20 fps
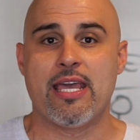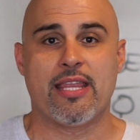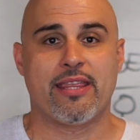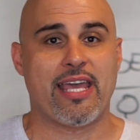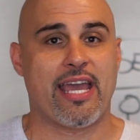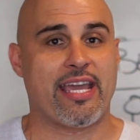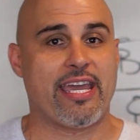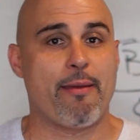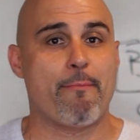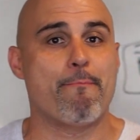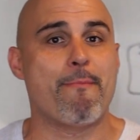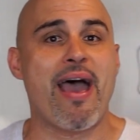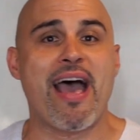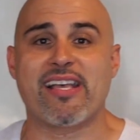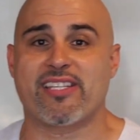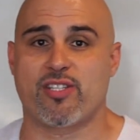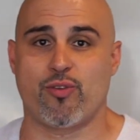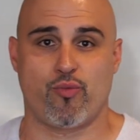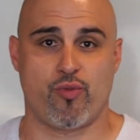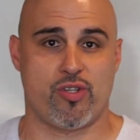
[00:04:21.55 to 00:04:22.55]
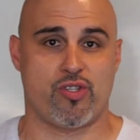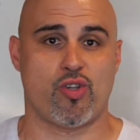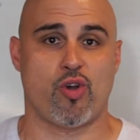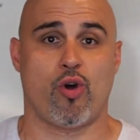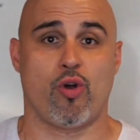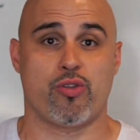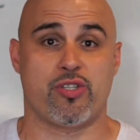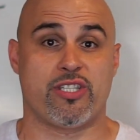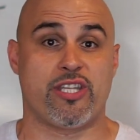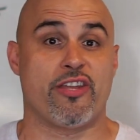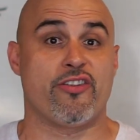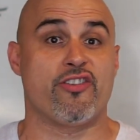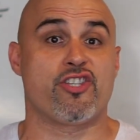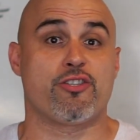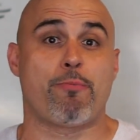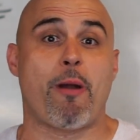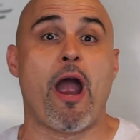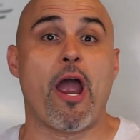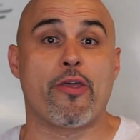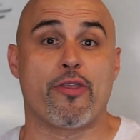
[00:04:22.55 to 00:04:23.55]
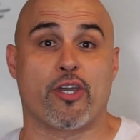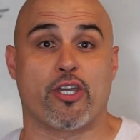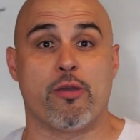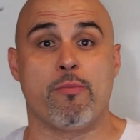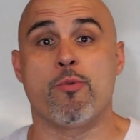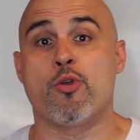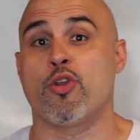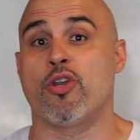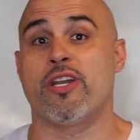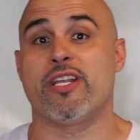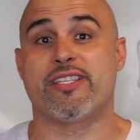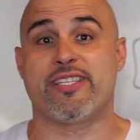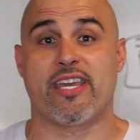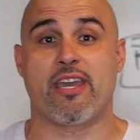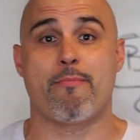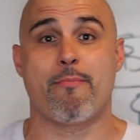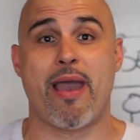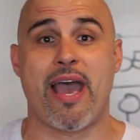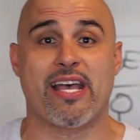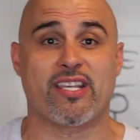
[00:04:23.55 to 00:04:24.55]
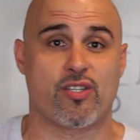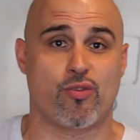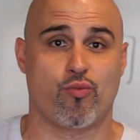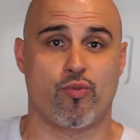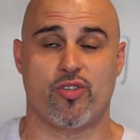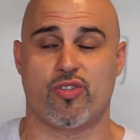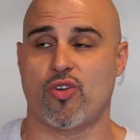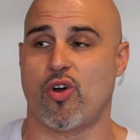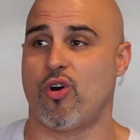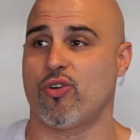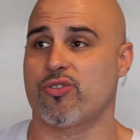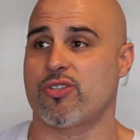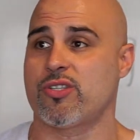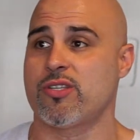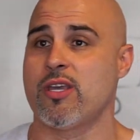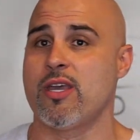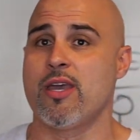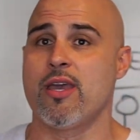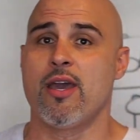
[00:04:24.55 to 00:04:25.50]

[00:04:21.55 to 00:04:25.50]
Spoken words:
that get massive results, that inspire the community to get massive results.